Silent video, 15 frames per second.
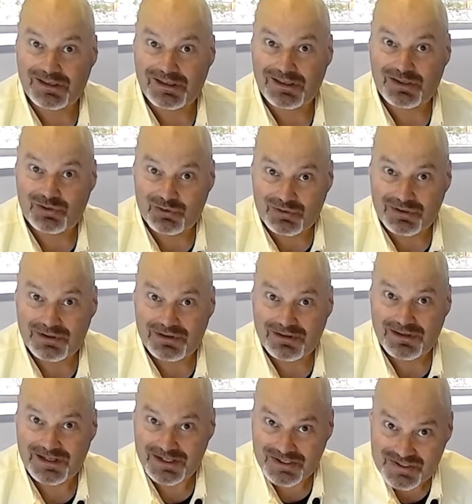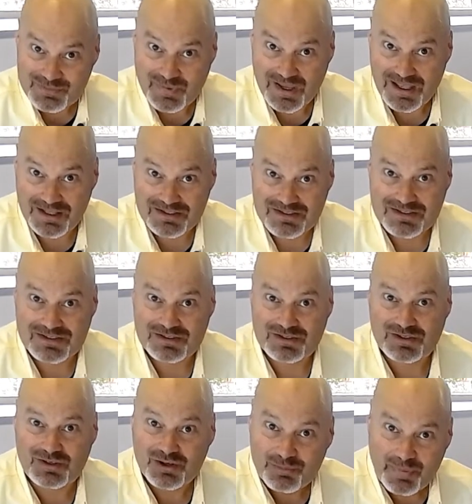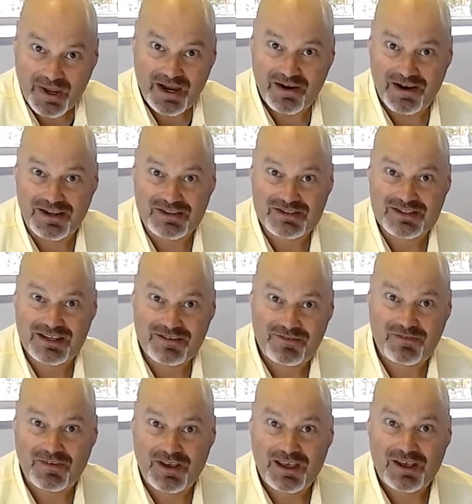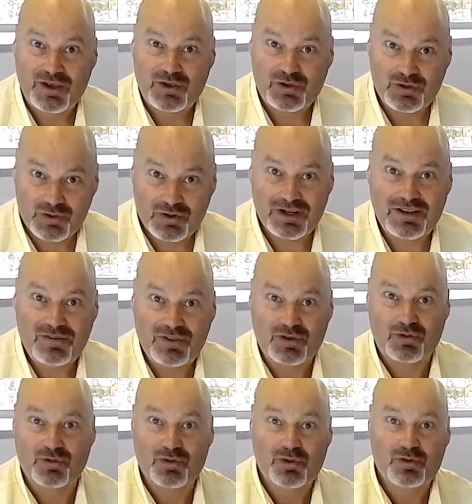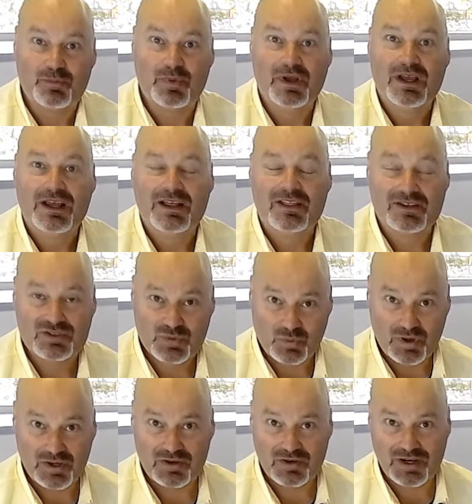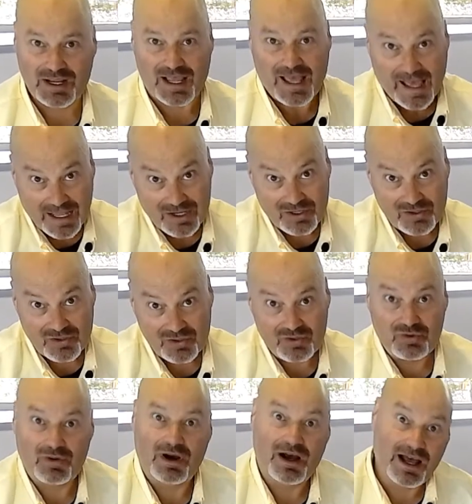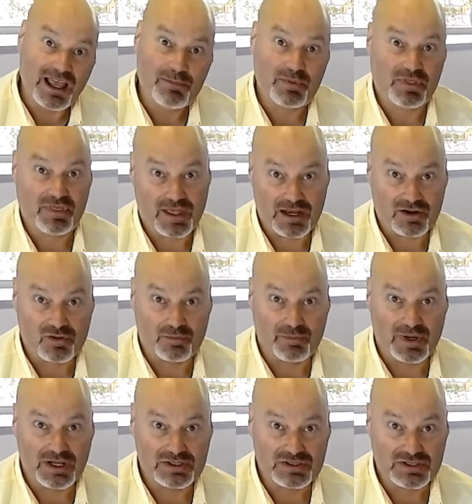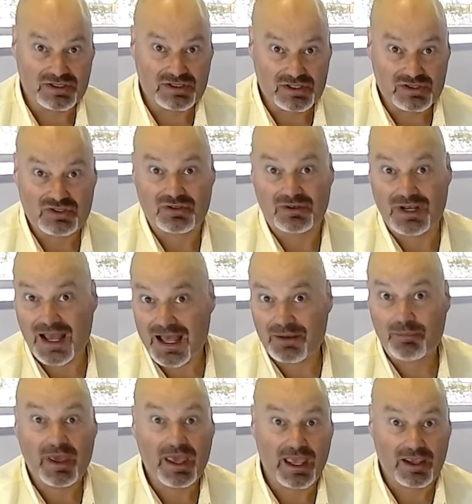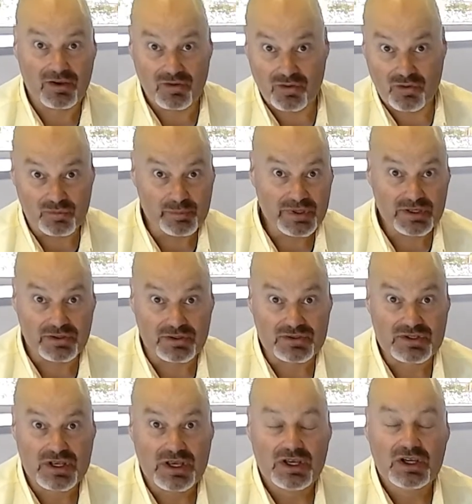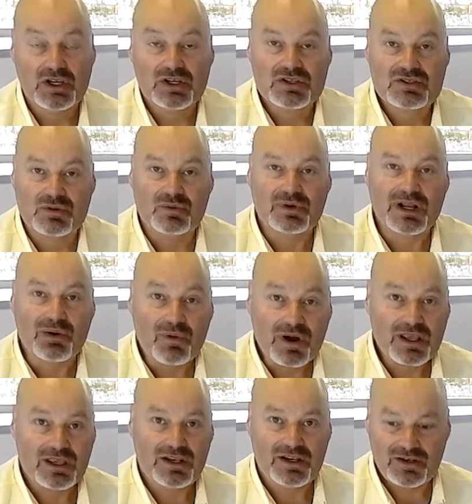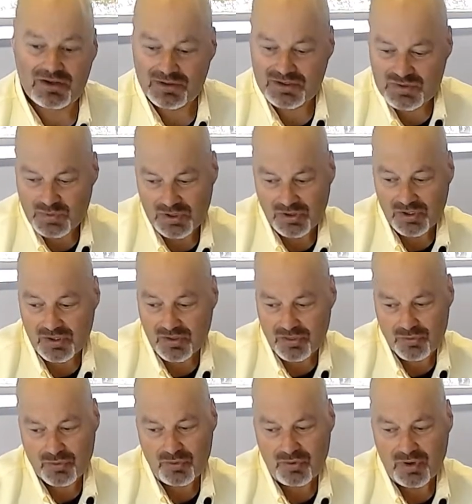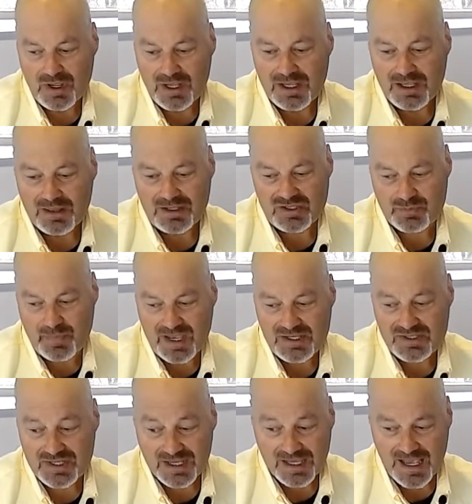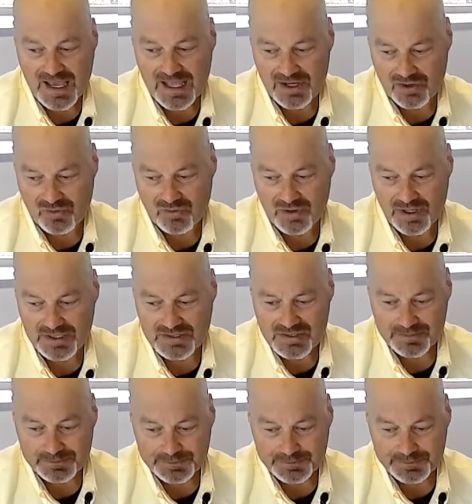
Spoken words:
you're an expense to your parents if you're in the group that's wondering, how do you do a hypothetical budget since you're not paying your own bills? So what I want you to do is we look through these basic categories.